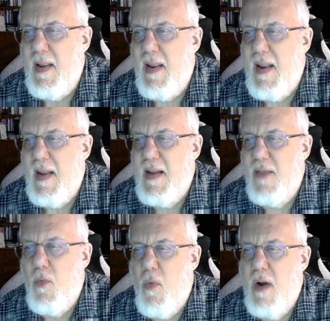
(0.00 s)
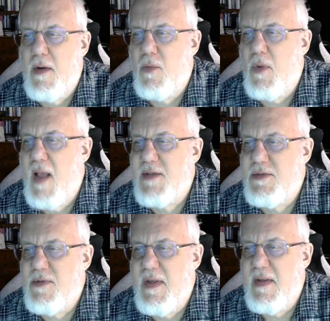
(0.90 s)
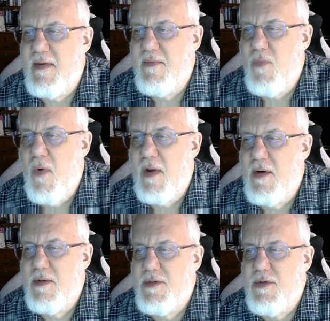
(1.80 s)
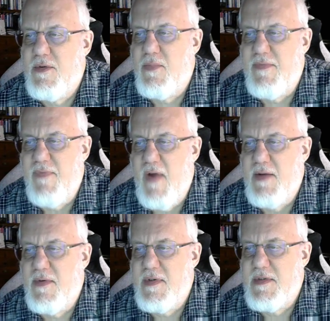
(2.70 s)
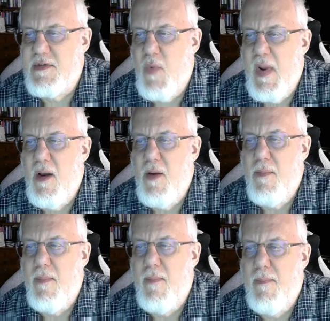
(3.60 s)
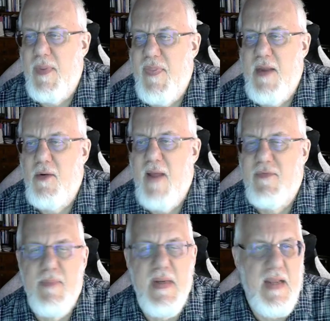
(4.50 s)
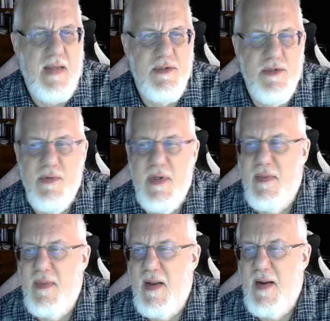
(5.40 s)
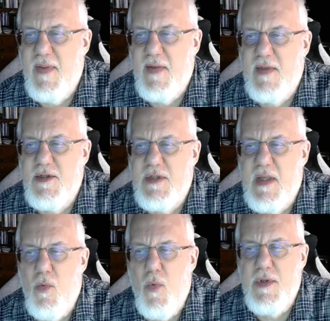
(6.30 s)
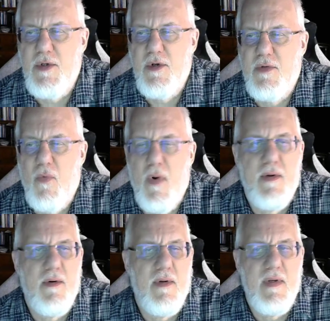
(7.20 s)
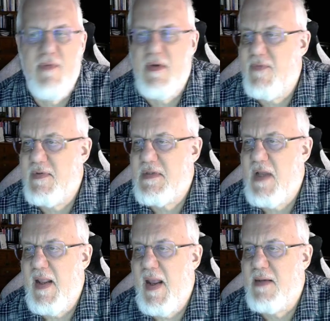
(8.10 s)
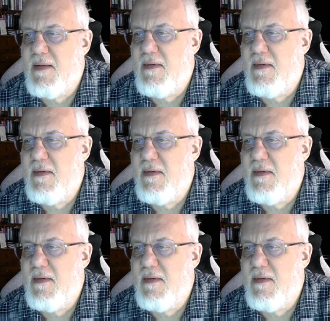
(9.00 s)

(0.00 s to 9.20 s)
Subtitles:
Now, the water will also give water to the refineries as well, but they don't have to be next to it. And I think they just get 1 unit of water, even if it's diagonal.